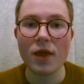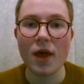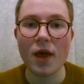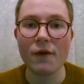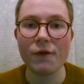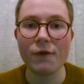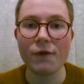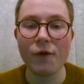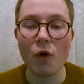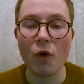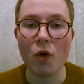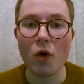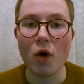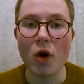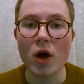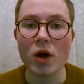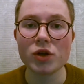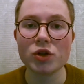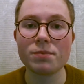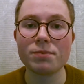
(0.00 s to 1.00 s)

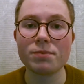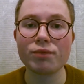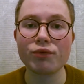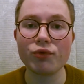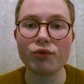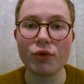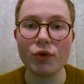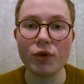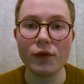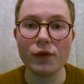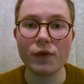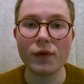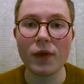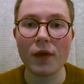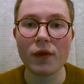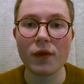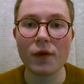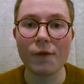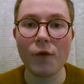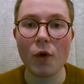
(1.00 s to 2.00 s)
Therefore, to prove
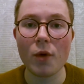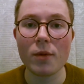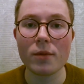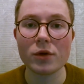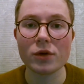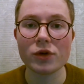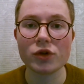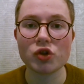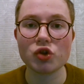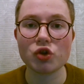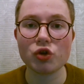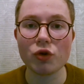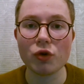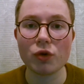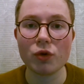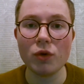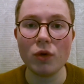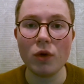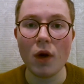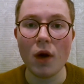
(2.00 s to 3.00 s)
that the formula is
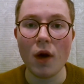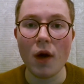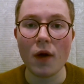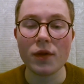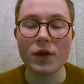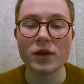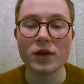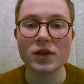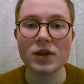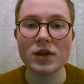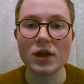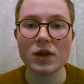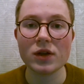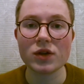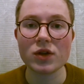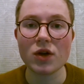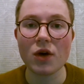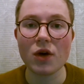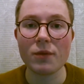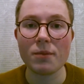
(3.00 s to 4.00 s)
true, the Seeger
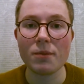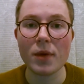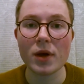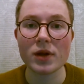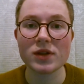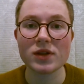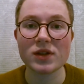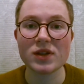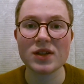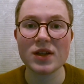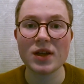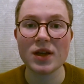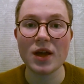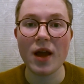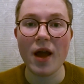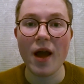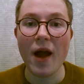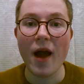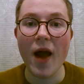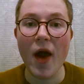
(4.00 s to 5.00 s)
solver must
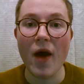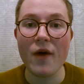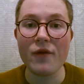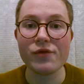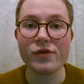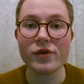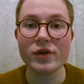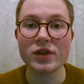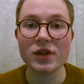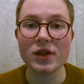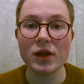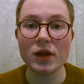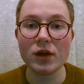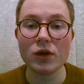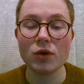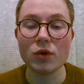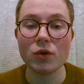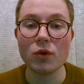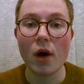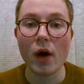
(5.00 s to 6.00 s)
see every
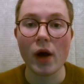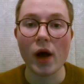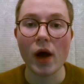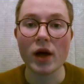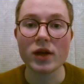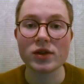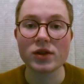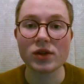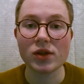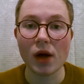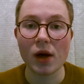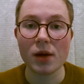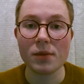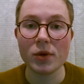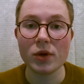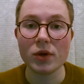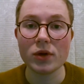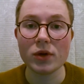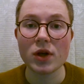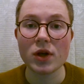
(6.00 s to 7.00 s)
single
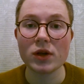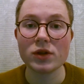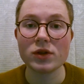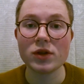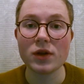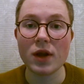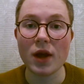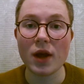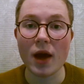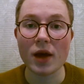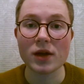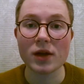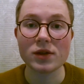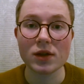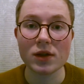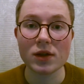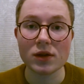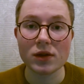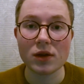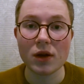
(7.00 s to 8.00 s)
assignment to the
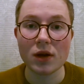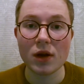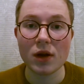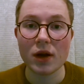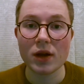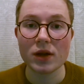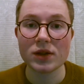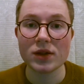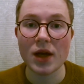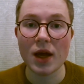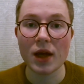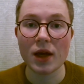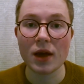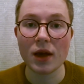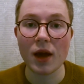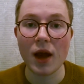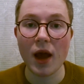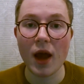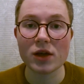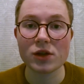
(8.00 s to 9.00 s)
x's,
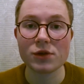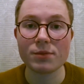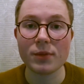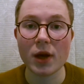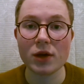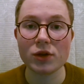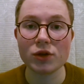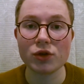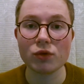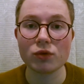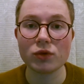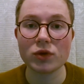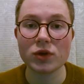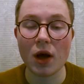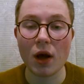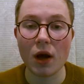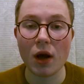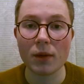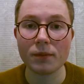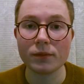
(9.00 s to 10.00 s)
taking exponential
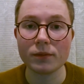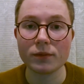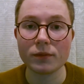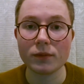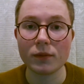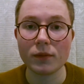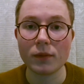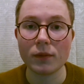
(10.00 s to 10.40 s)
time.